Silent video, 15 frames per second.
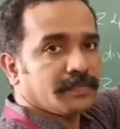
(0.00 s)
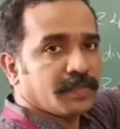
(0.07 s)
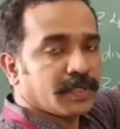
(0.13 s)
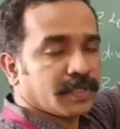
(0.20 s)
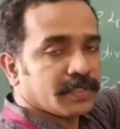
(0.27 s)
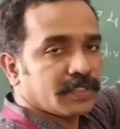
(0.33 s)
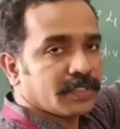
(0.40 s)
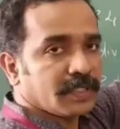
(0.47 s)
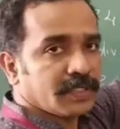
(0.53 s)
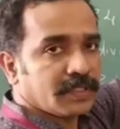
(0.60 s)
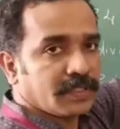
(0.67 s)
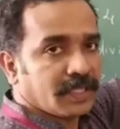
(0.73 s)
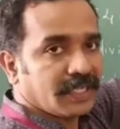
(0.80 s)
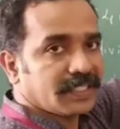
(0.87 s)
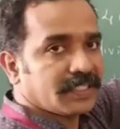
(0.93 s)
because
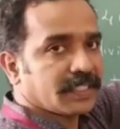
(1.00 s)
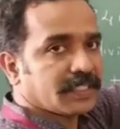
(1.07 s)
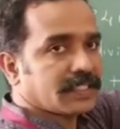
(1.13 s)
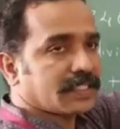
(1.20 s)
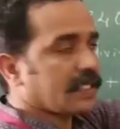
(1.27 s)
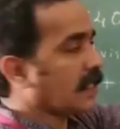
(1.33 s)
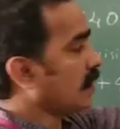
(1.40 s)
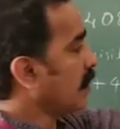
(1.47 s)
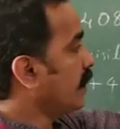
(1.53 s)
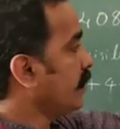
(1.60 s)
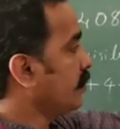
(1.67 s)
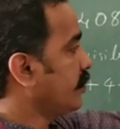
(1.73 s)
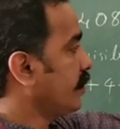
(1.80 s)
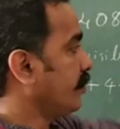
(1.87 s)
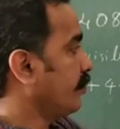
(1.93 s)
3 6 are
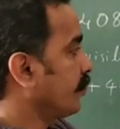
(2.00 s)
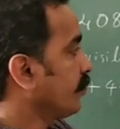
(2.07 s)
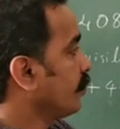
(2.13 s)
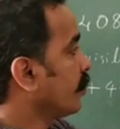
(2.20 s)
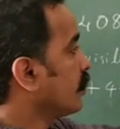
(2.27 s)
18.